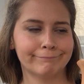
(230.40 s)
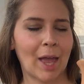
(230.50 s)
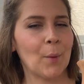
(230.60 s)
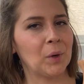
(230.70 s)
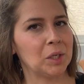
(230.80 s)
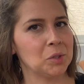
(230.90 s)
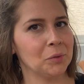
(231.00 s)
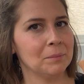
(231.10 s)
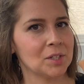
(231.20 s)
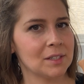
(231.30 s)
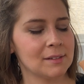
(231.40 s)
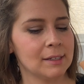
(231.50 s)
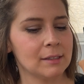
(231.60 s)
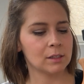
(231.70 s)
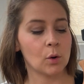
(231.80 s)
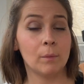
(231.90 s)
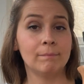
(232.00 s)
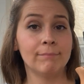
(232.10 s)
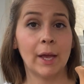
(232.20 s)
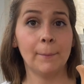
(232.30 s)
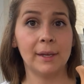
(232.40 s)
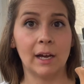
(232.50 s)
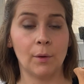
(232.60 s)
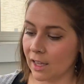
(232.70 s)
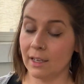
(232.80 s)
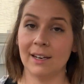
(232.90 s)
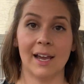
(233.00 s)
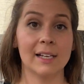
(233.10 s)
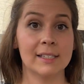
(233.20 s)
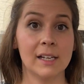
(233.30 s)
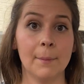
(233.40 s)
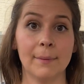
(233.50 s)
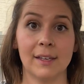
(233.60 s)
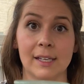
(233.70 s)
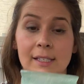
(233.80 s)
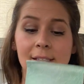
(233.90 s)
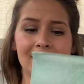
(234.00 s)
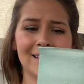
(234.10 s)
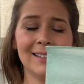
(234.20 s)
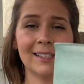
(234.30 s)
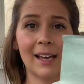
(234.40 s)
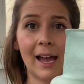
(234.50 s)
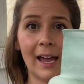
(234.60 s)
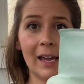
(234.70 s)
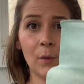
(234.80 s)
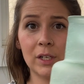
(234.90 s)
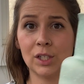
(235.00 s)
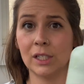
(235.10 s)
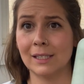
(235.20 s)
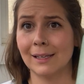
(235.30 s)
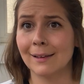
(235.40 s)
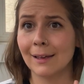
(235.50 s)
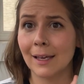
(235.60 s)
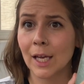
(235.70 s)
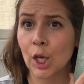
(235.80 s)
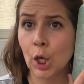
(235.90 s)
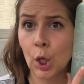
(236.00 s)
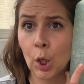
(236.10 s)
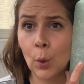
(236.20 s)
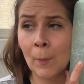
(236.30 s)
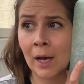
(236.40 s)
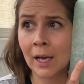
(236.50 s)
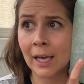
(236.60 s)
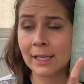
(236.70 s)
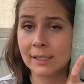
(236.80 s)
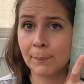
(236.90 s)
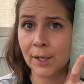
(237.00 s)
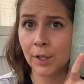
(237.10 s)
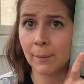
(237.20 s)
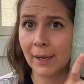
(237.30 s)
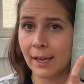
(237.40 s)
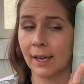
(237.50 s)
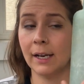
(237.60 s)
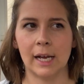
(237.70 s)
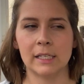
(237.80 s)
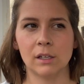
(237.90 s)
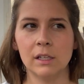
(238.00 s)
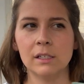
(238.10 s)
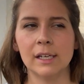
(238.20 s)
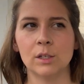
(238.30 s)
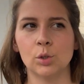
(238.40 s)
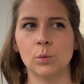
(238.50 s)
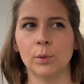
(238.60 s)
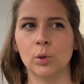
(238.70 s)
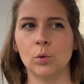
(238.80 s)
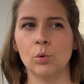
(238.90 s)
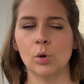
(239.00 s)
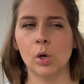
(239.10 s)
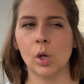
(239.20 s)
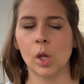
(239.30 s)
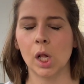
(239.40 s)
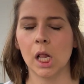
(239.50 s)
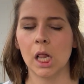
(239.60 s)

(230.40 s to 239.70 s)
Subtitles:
I wanna do him justice, so help me out. Next up is this guy, which is humongous, bigger than my head. I saw these like super cool